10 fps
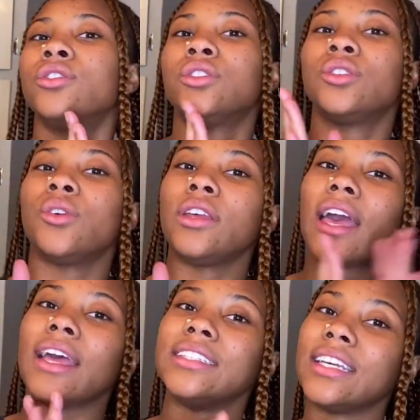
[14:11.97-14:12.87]
So
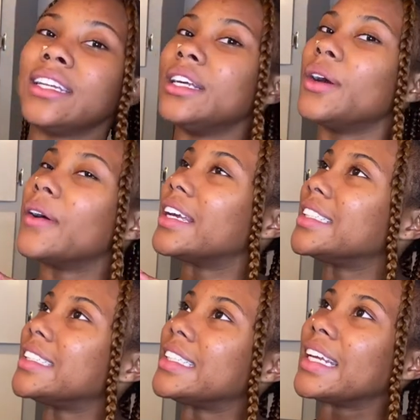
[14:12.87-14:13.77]
yes, any
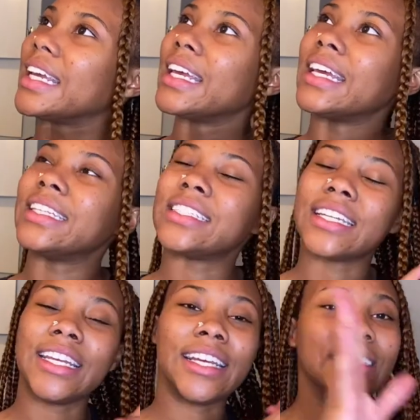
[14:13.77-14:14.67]
questions,
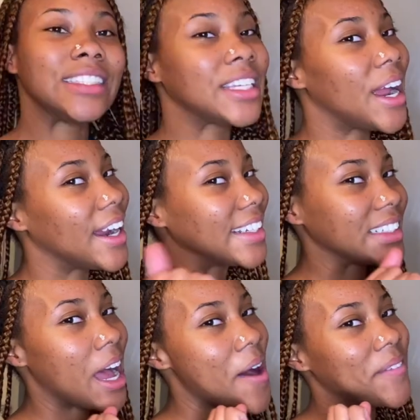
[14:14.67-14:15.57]
any concerns,
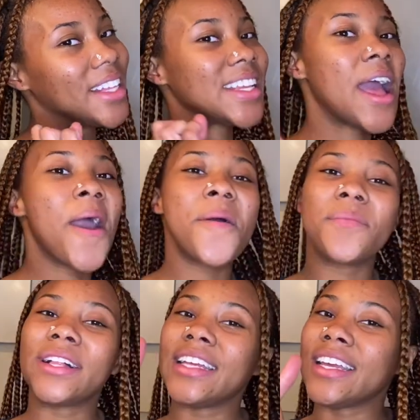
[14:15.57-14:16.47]
comment,
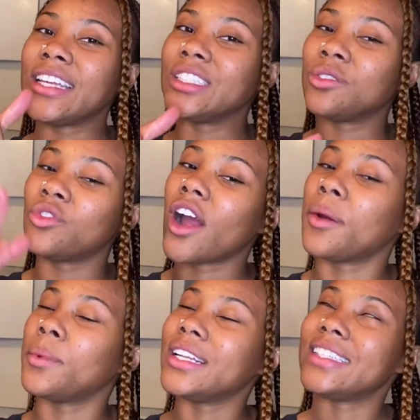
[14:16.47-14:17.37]
please
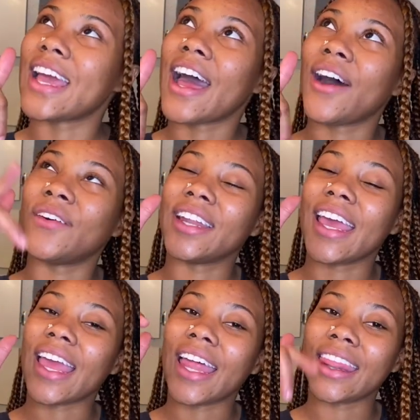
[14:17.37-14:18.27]
drop it down
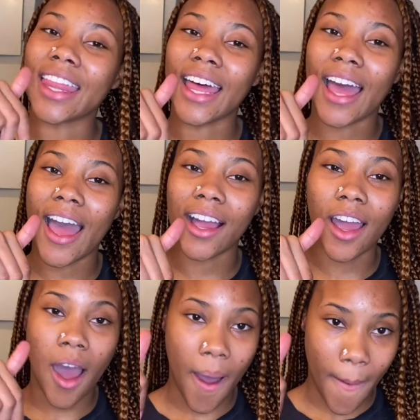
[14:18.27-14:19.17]
in the
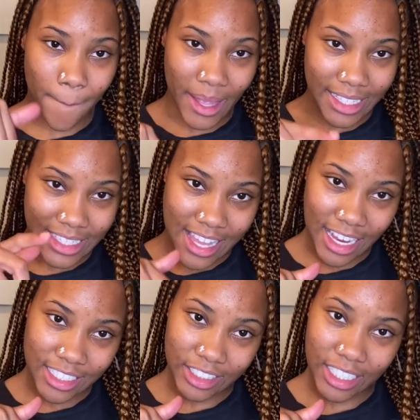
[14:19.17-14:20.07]
comment
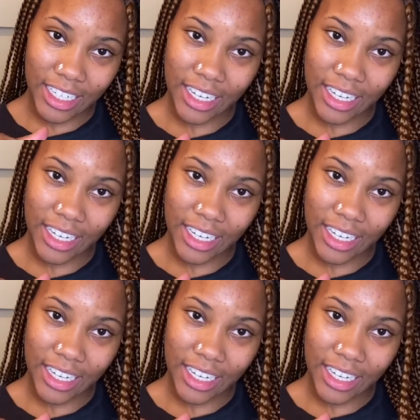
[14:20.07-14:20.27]
section.